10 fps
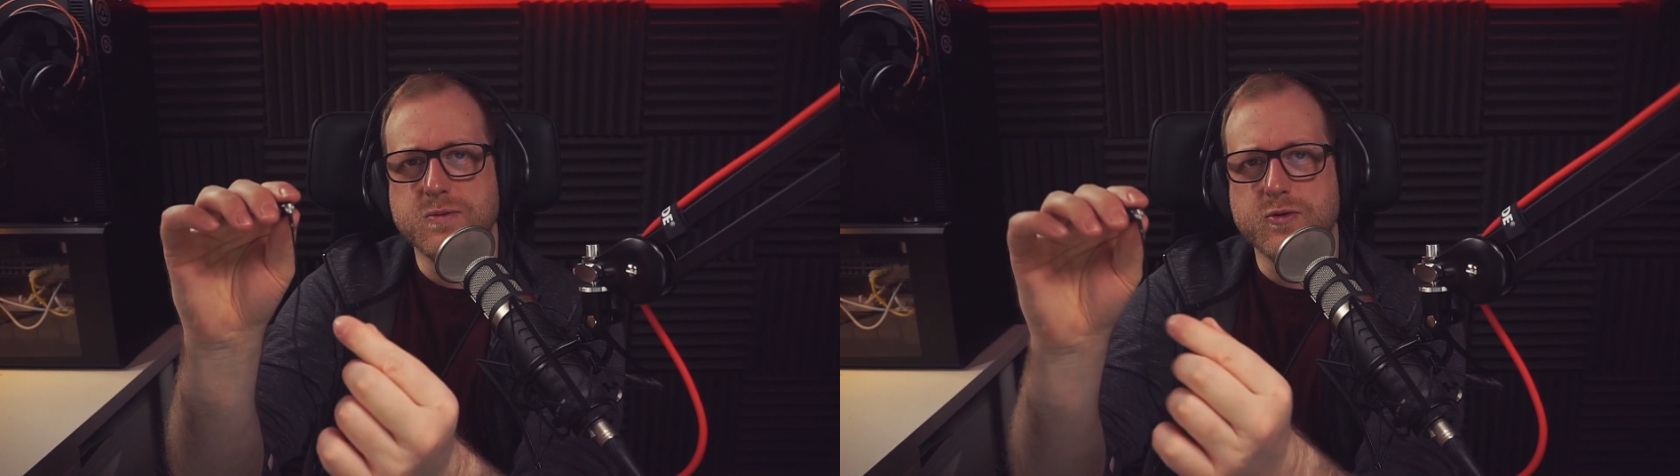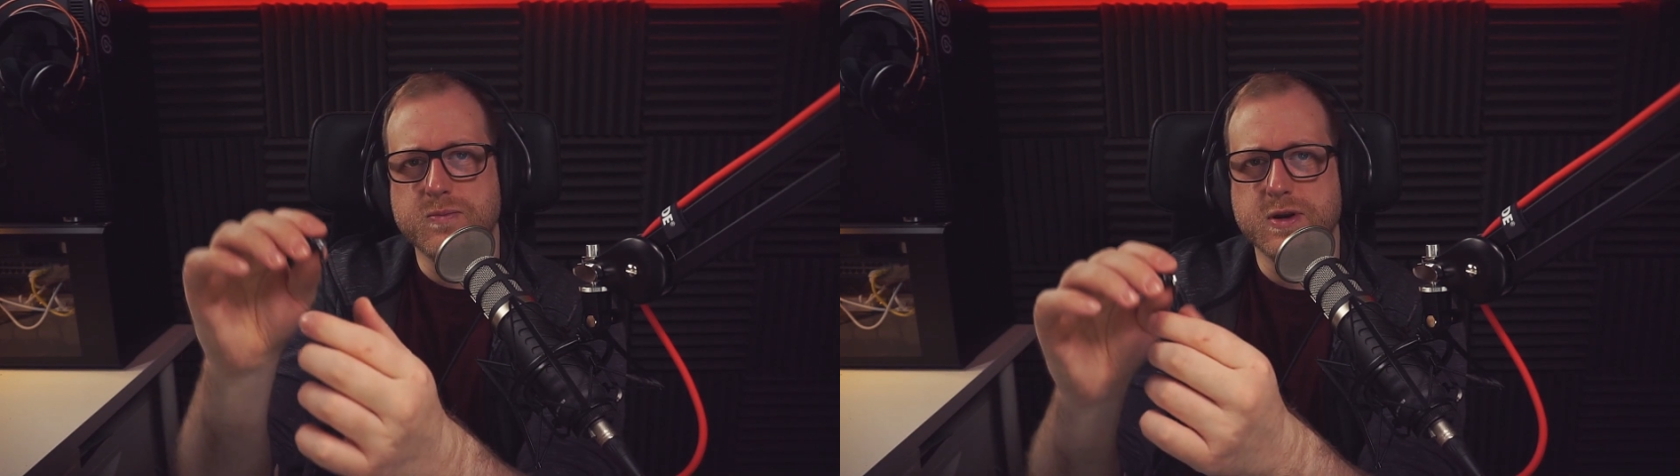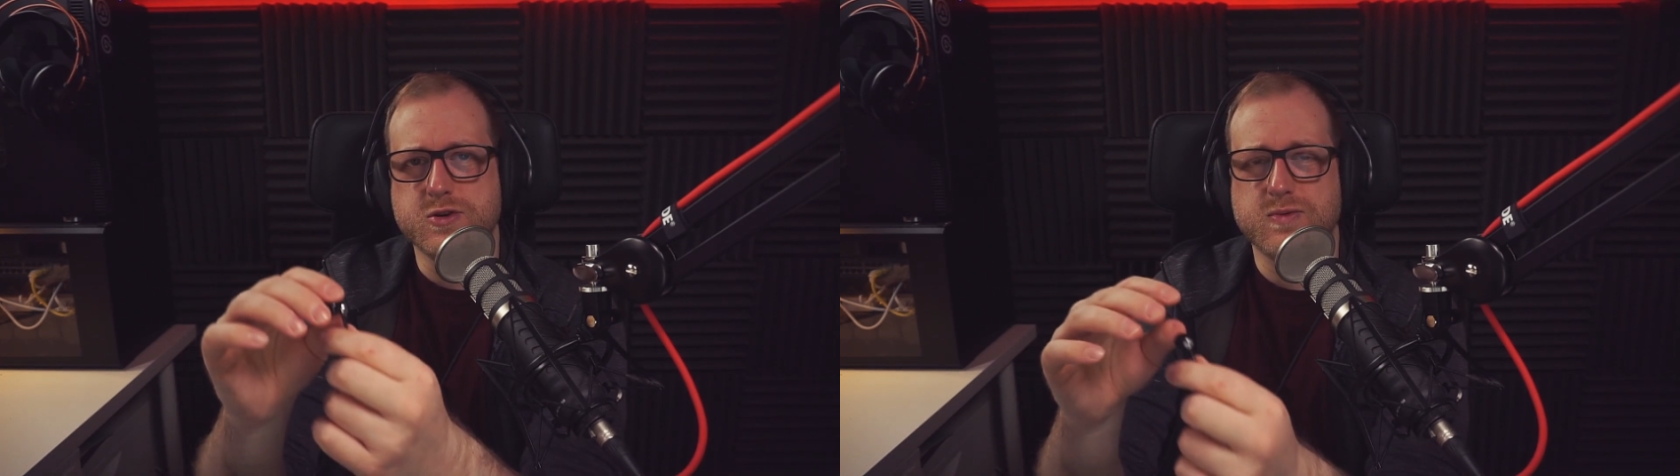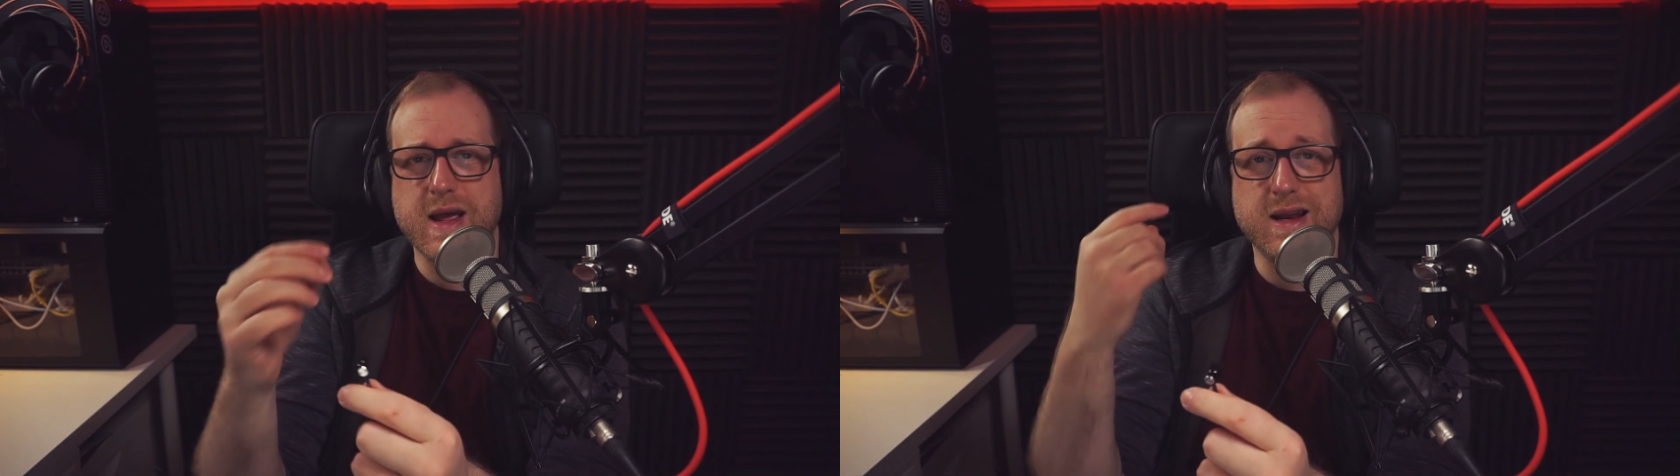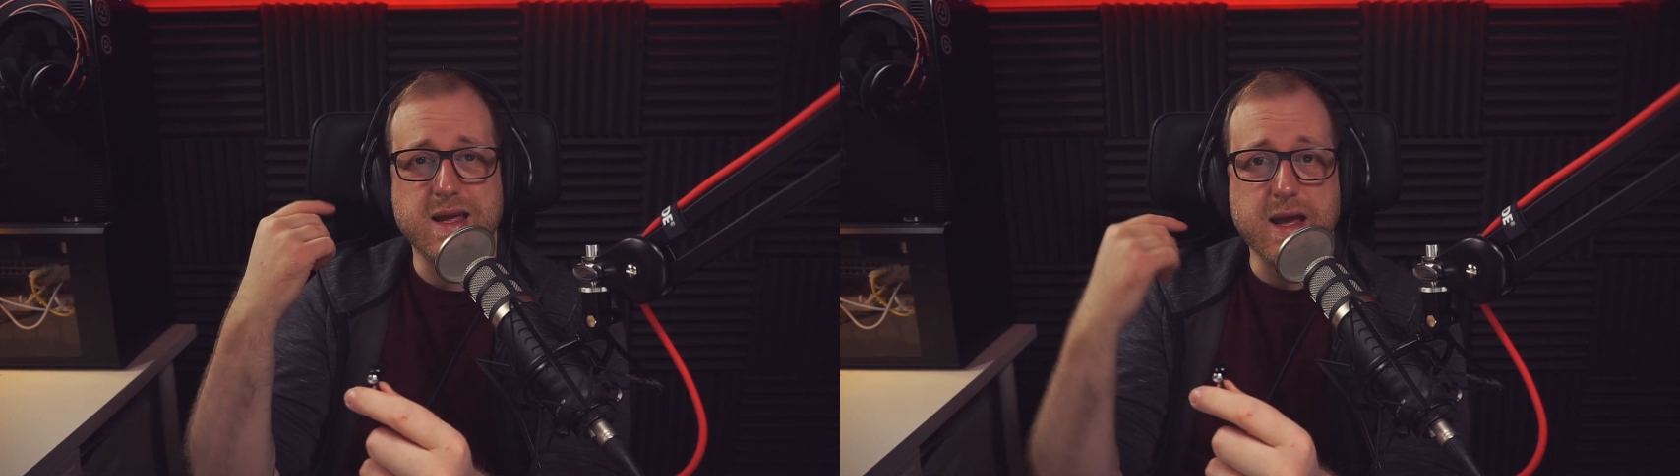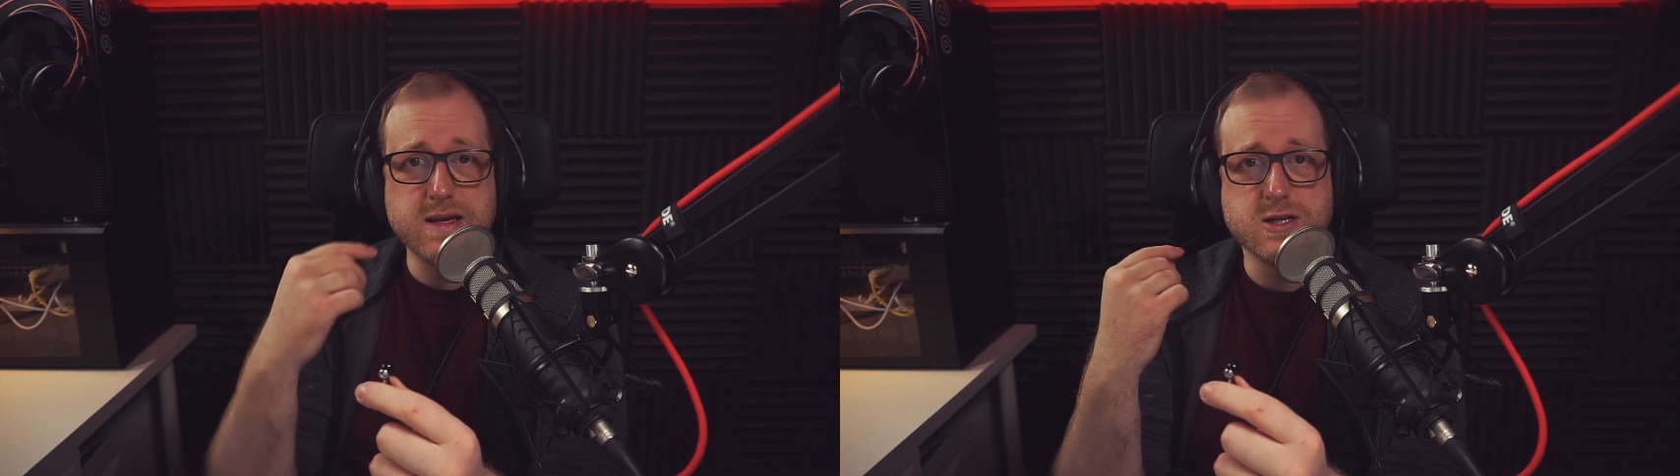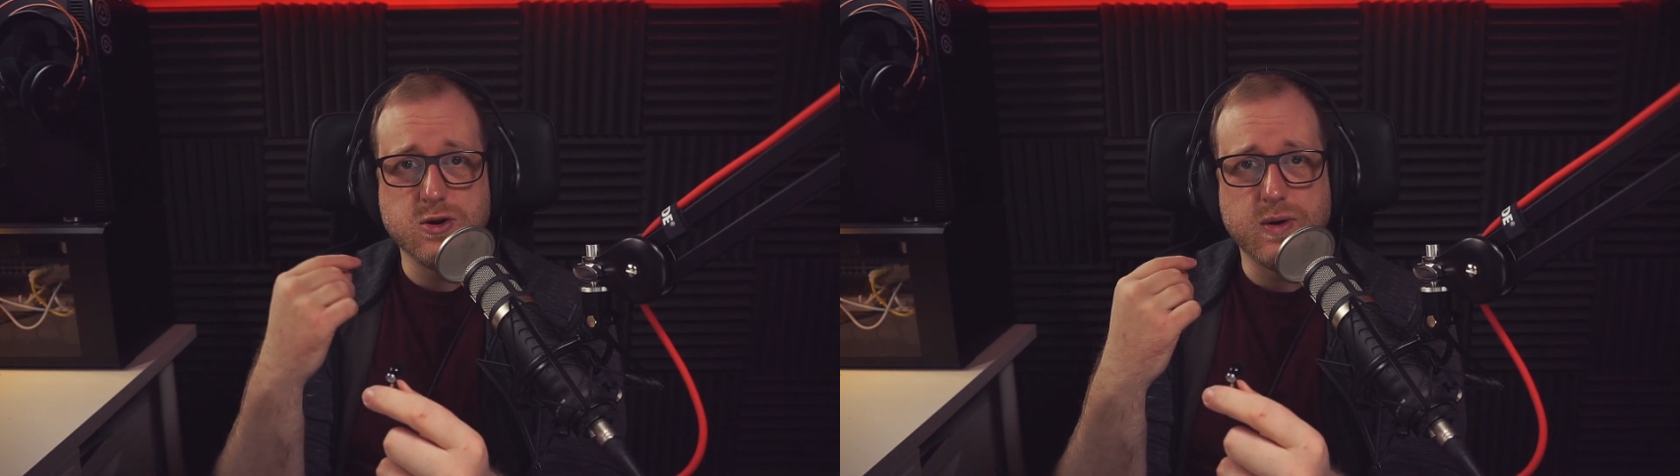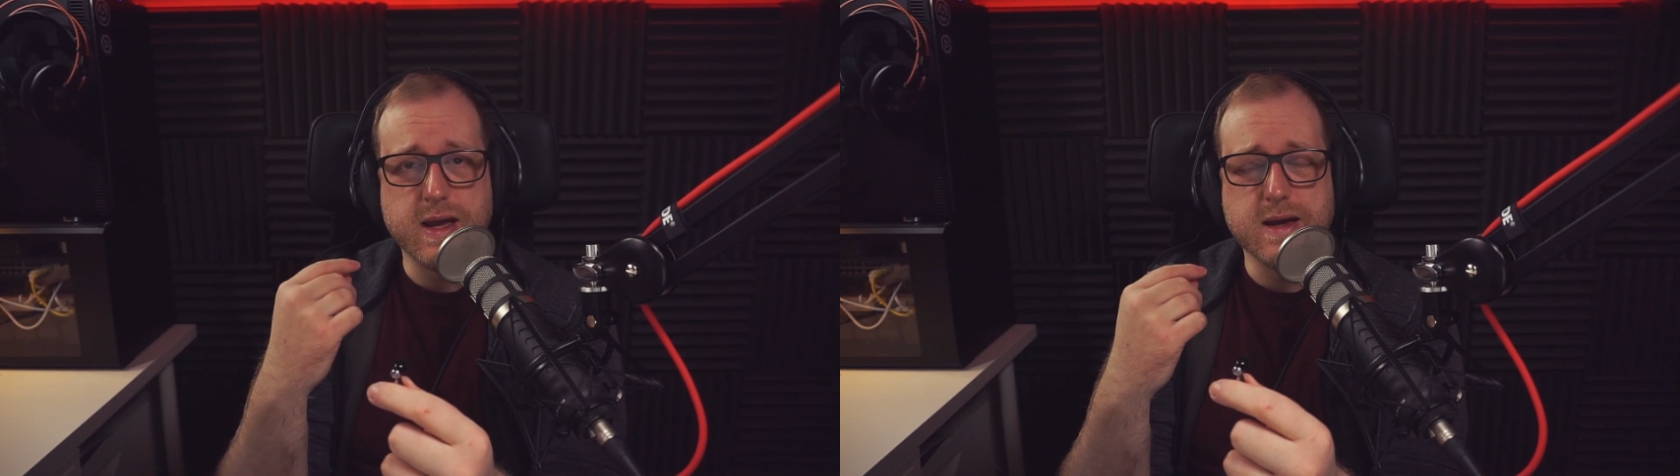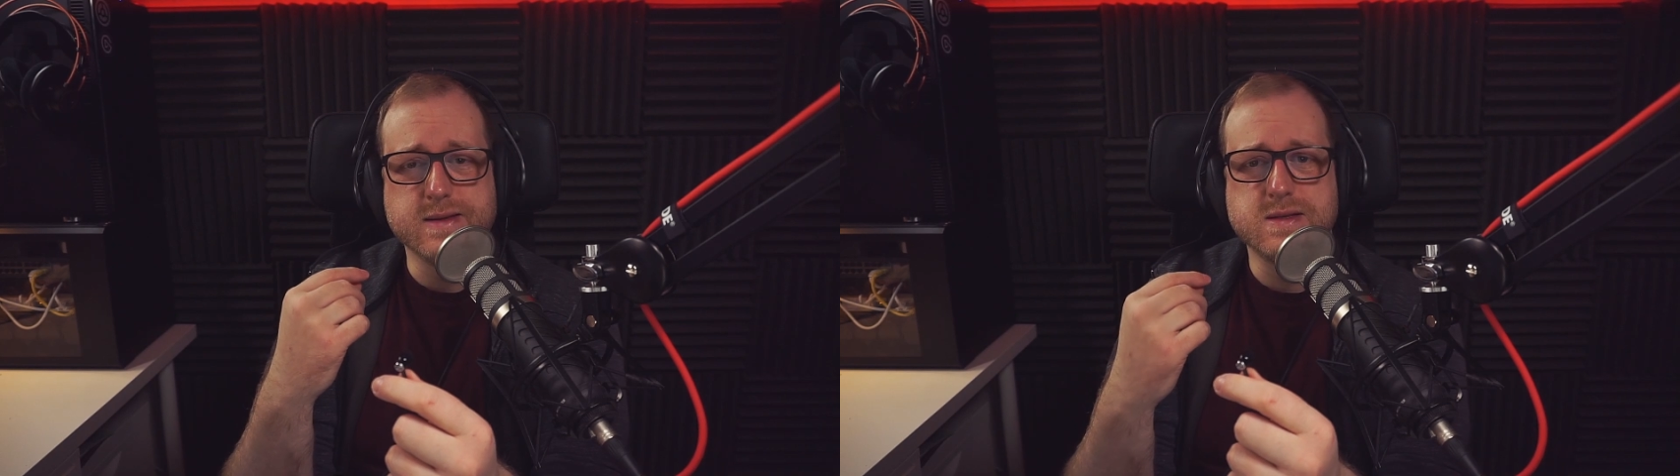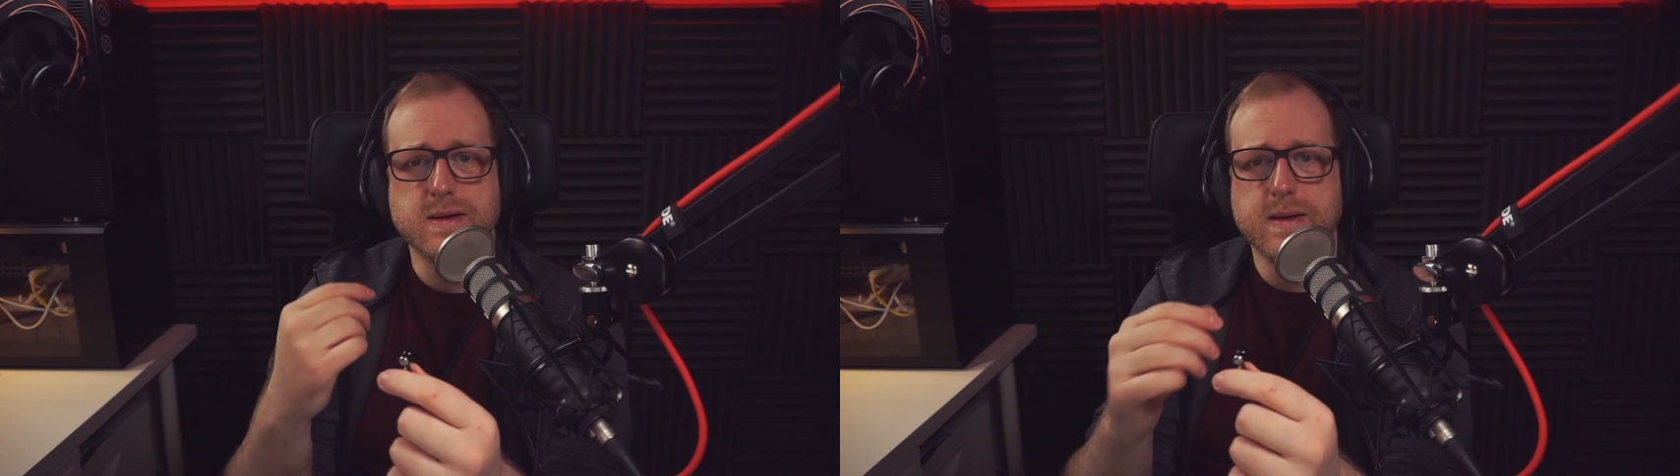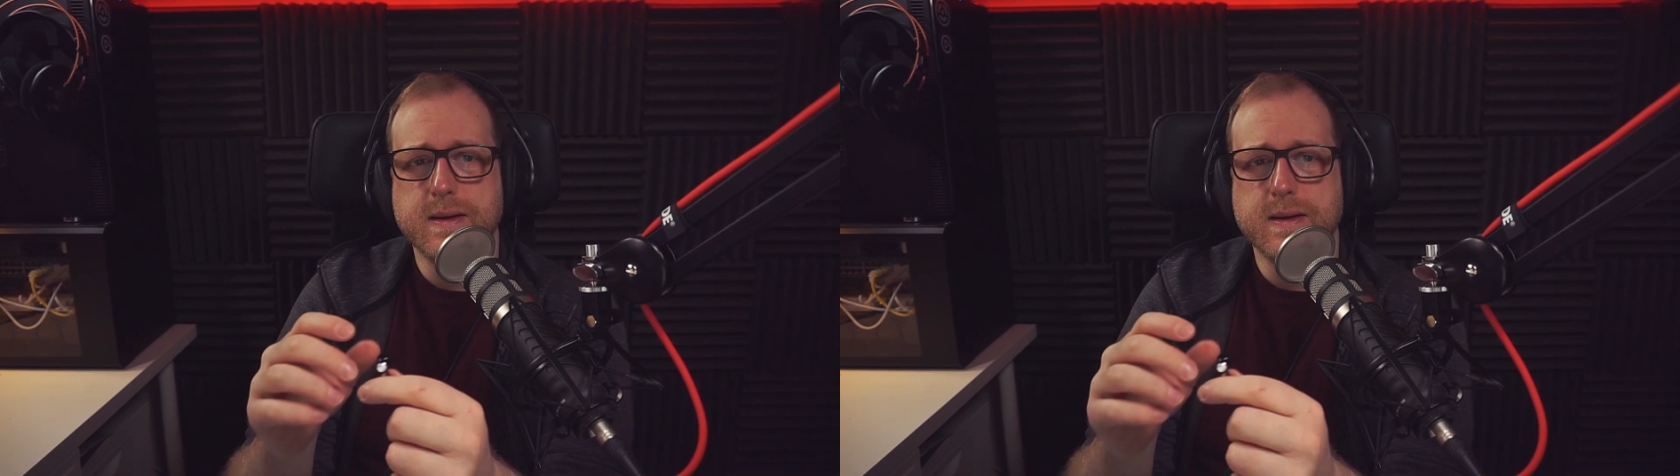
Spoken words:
movement directly into your ears.